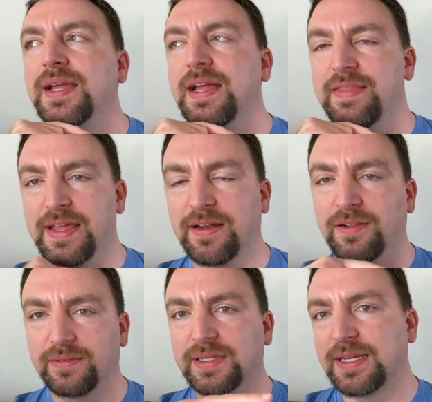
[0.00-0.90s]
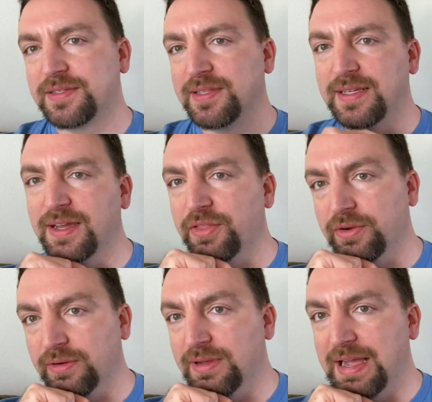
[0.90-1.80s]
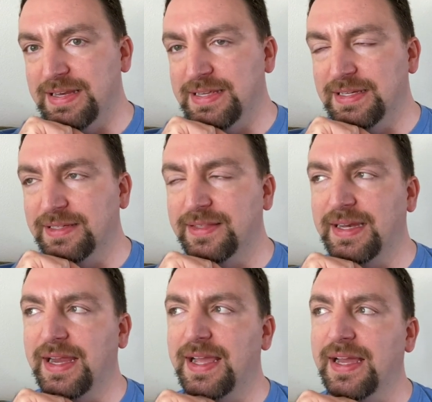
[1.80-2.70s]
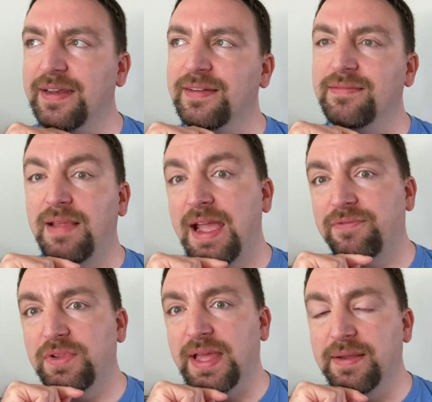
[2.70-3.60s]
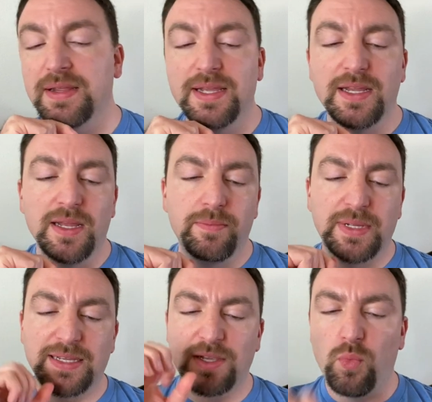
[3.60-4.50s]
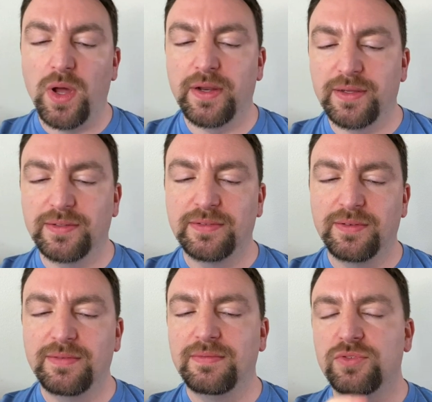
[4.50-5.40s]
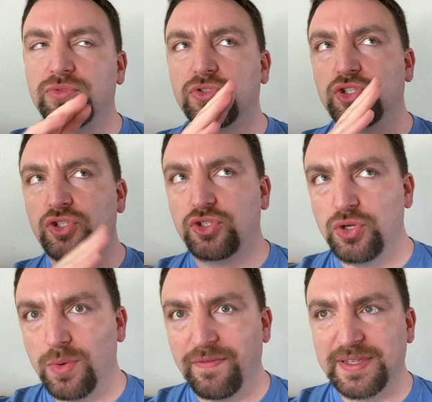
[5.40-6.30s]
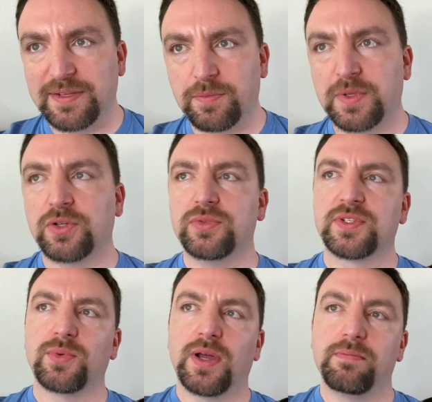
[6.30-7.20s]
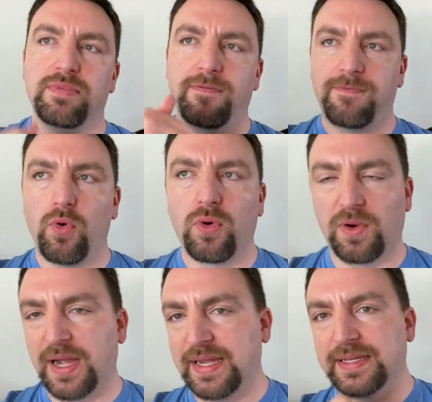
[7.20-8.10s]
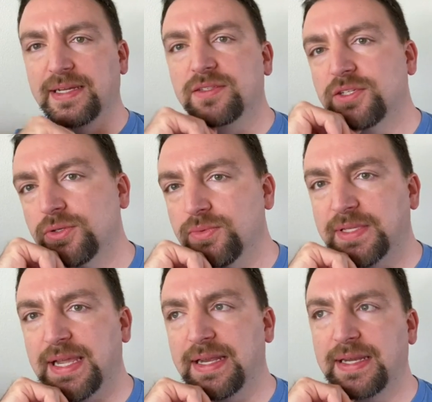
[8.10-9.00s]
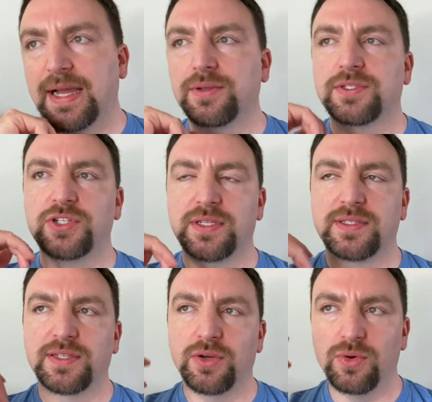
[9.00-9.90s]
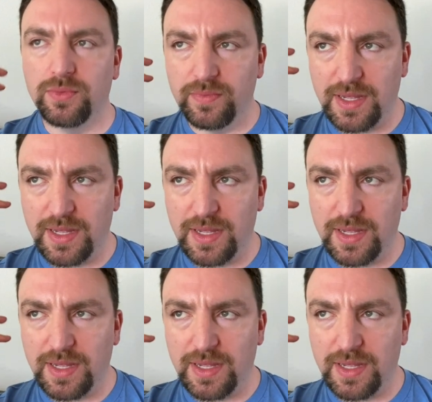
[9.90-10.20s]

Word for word: and then I'll get to the other idea that I had after that because I want to do a visit from the Goon Squad before I get to the Candy House, just so